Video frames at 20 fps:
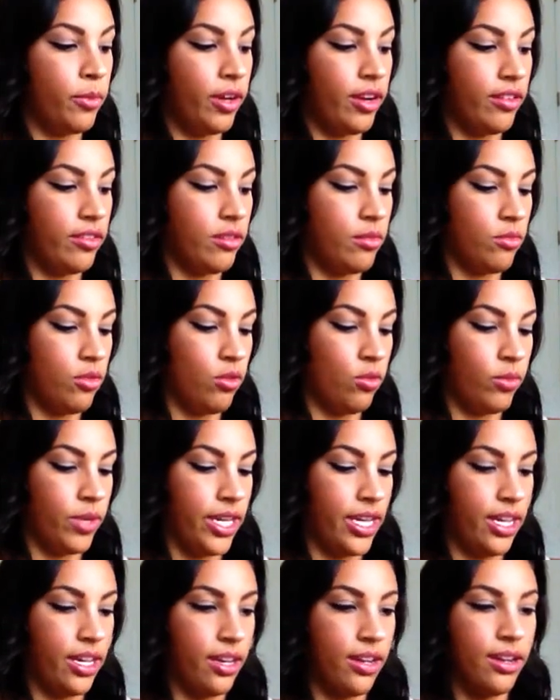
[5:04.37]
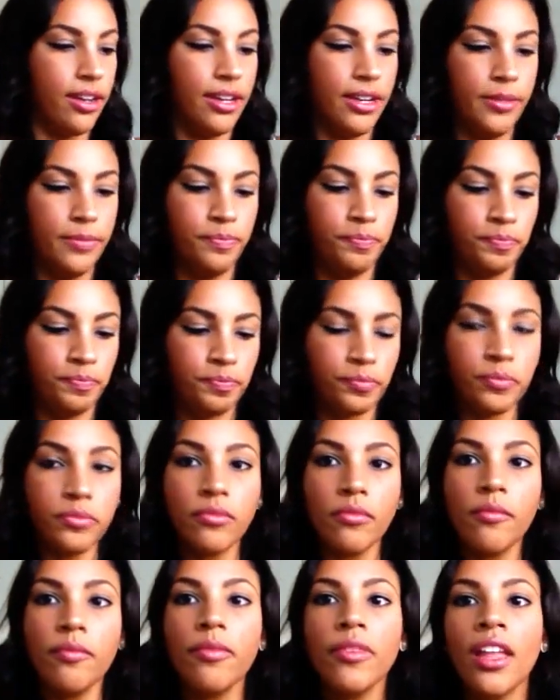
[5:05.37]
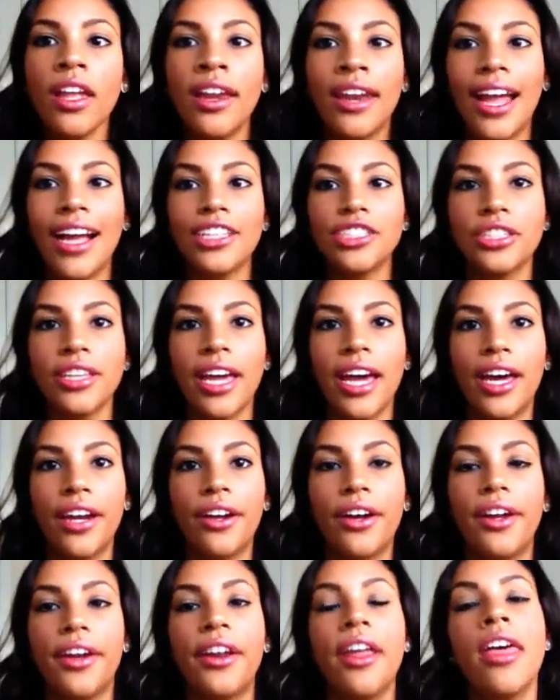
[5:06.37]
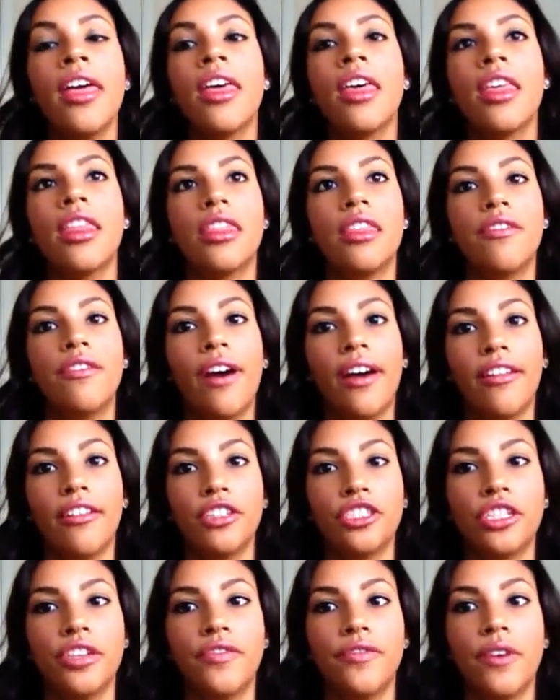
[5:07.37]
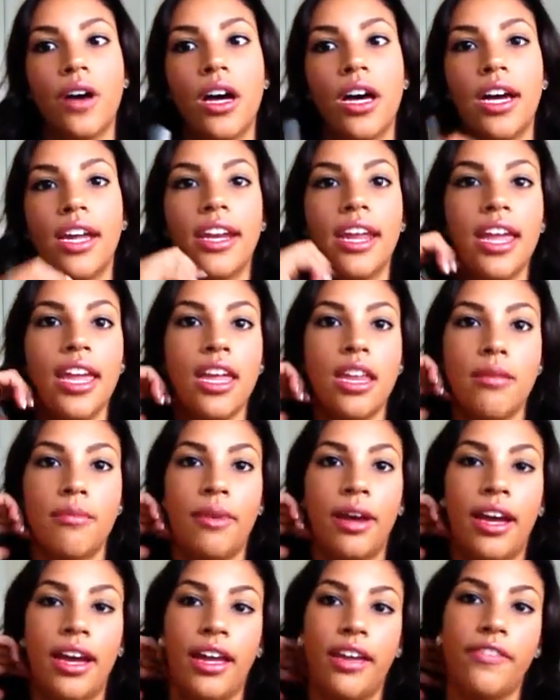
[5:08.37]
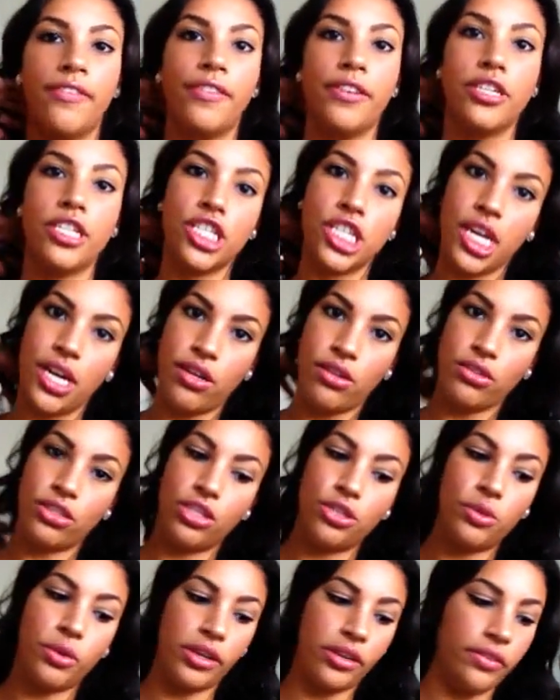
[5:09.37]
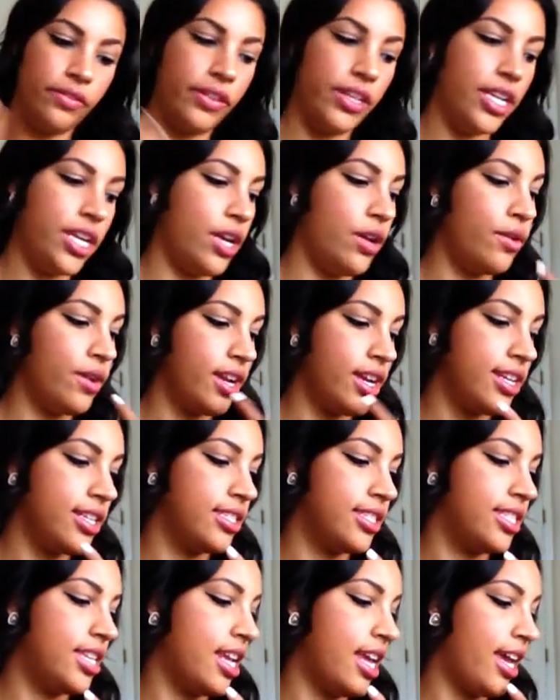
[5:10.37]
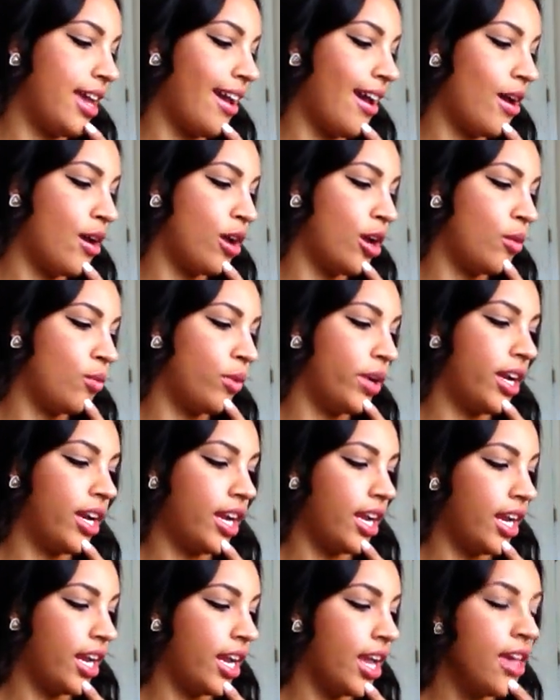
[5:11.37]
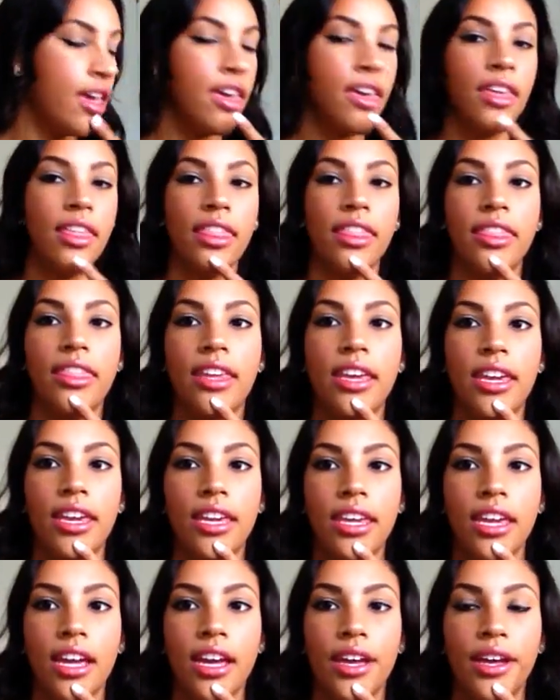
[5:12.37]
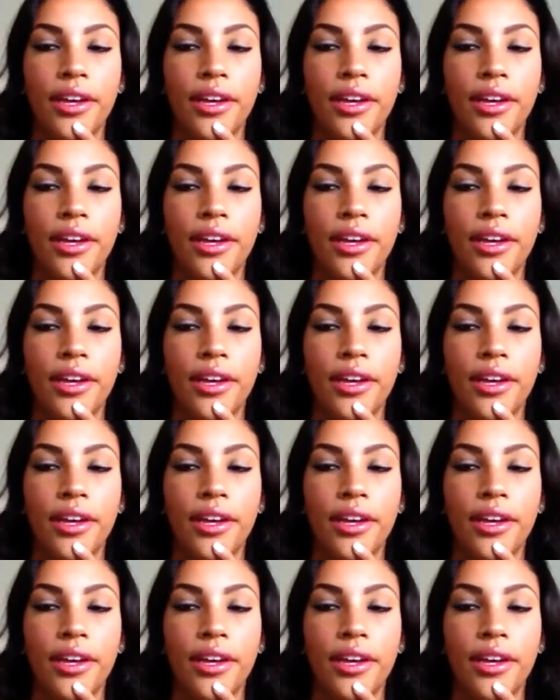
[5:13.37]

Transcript: wearing them all week. And I actually had on the Violet Chiffon in my fishtail tutorial video, and today I am wearing the